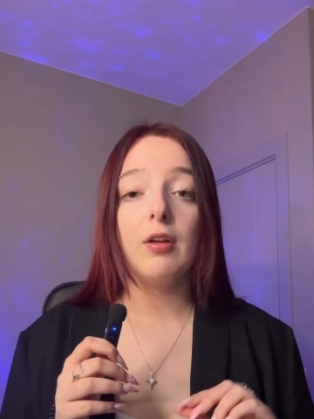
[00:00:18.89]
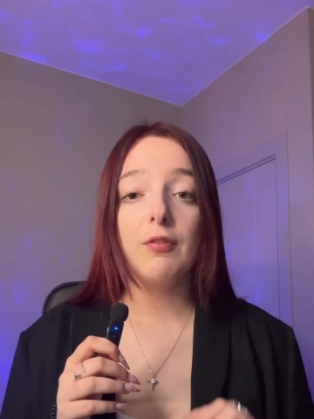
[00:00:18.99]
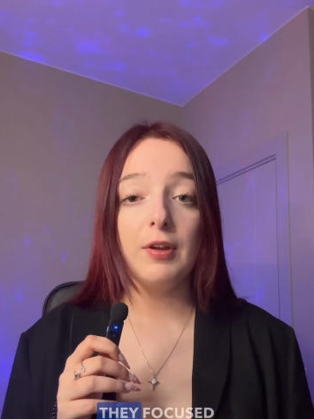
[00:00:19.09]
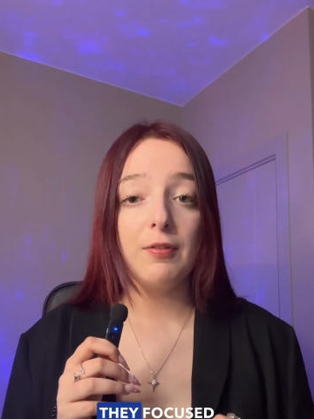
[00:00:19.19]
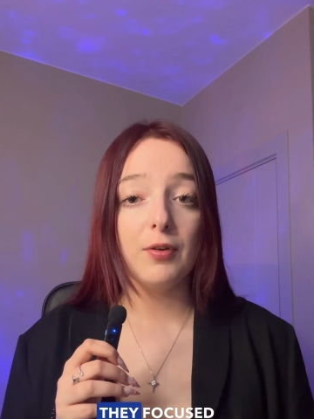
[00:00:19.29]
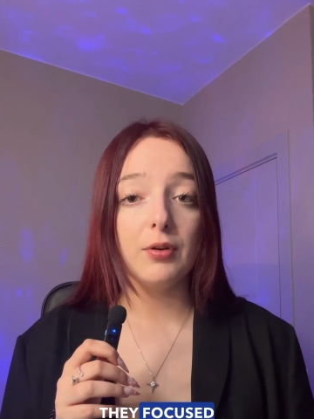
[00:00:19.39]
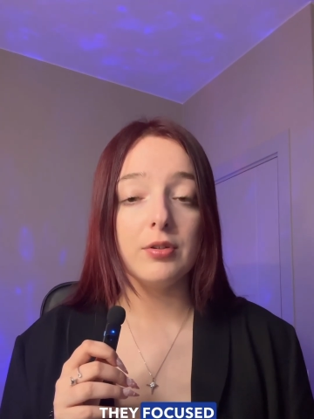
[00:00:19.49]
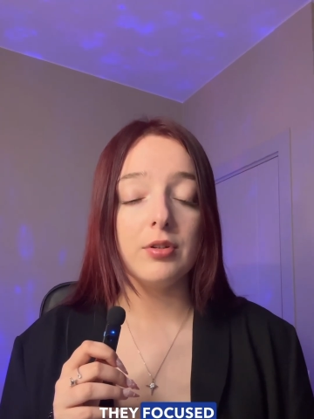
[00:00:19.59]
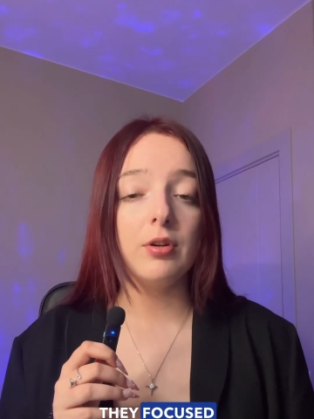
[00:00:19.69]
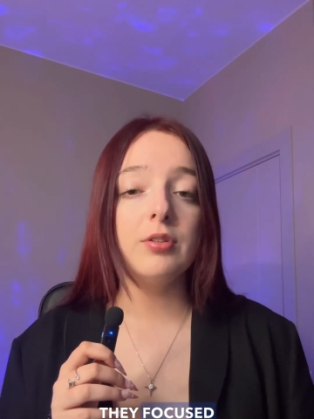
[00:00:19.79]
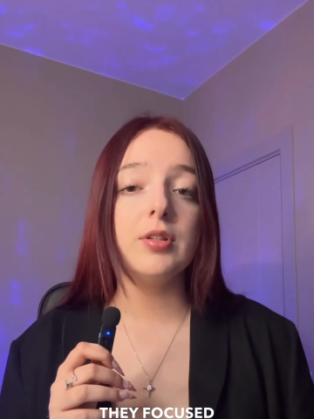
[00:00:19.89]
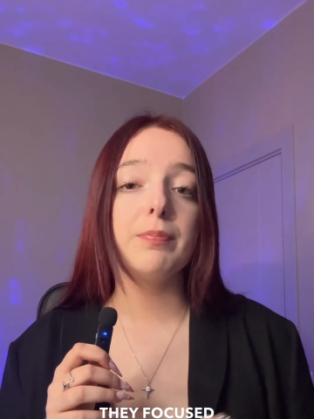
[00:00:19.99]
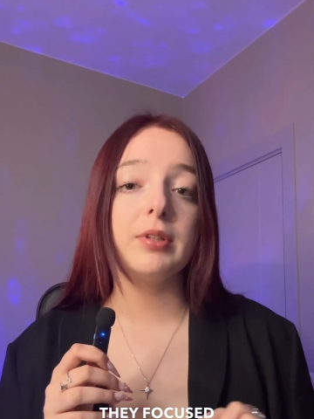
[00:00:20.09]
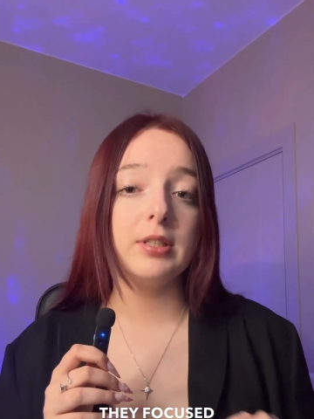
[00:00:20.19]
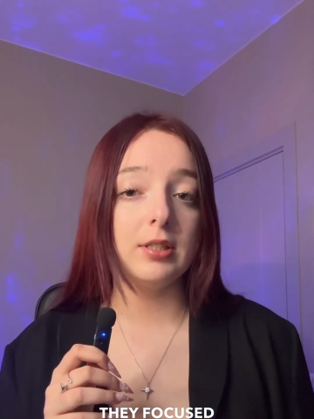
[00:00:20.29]
they focused on
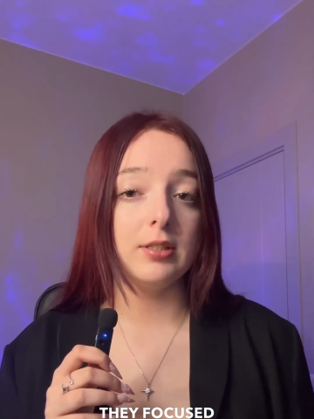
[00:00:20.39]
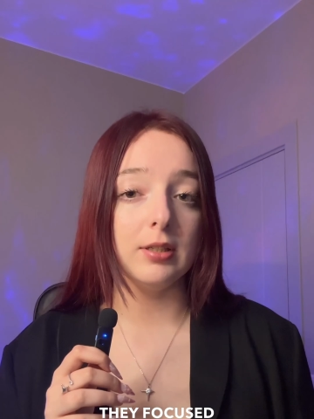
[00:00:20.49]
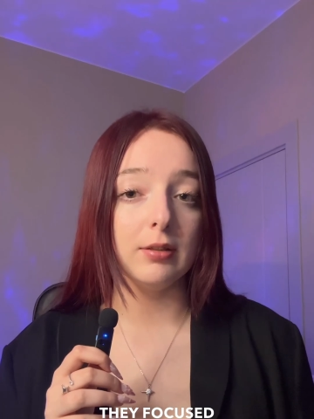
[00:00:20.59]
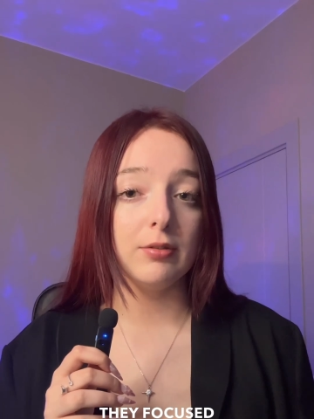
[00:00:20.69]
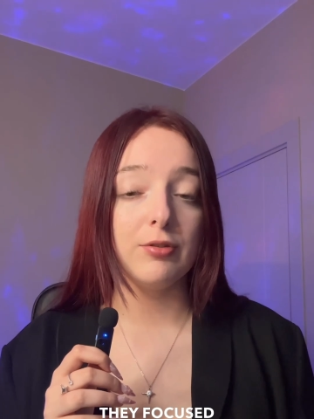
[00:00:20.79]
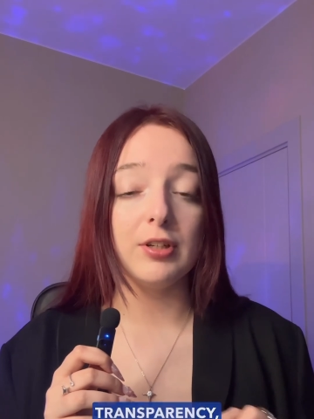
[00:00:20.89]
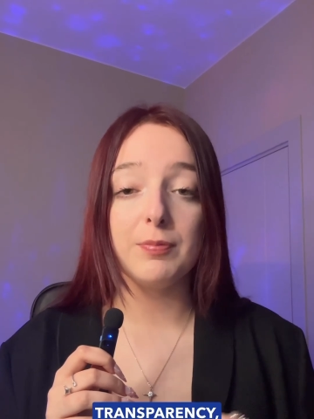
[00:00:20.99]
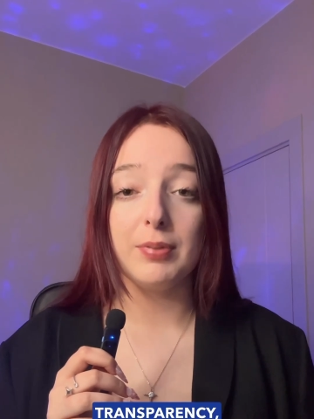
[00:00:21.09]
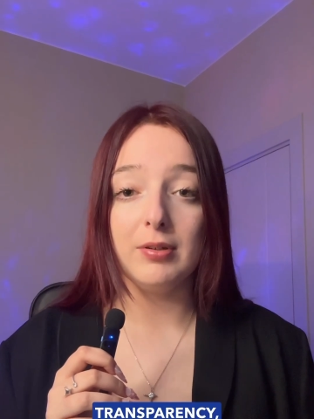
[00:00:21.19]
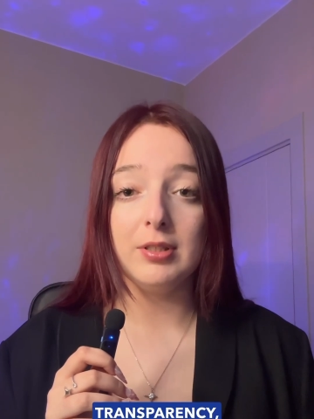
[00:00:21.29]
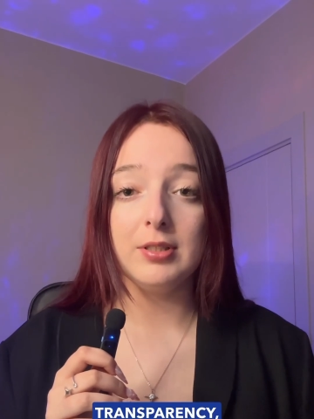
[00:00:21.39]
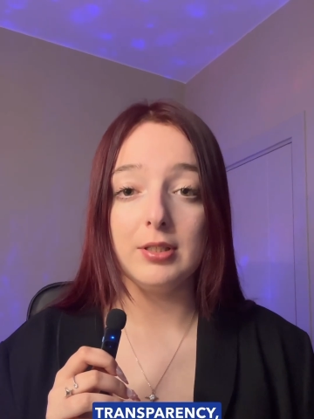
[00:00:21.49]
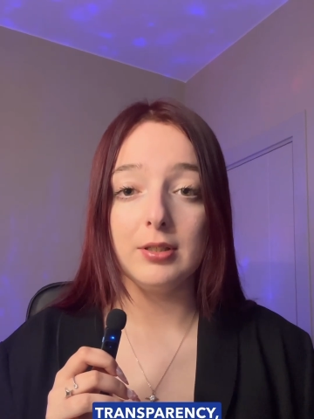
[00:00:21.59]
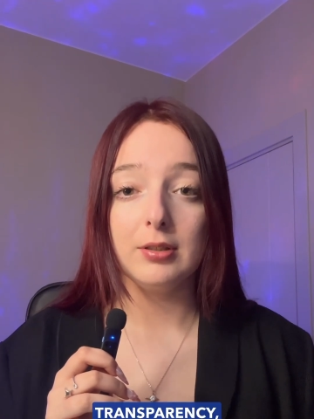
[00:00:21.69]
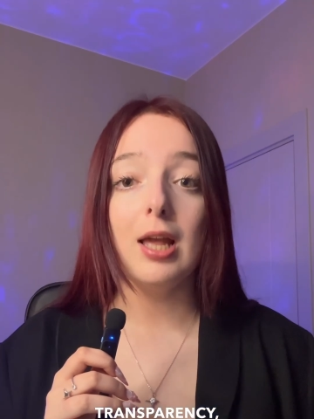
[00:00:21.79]
simplicity,
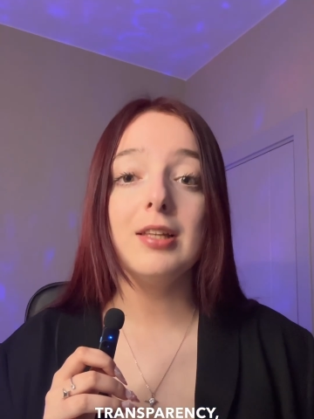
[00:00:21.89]
transparency,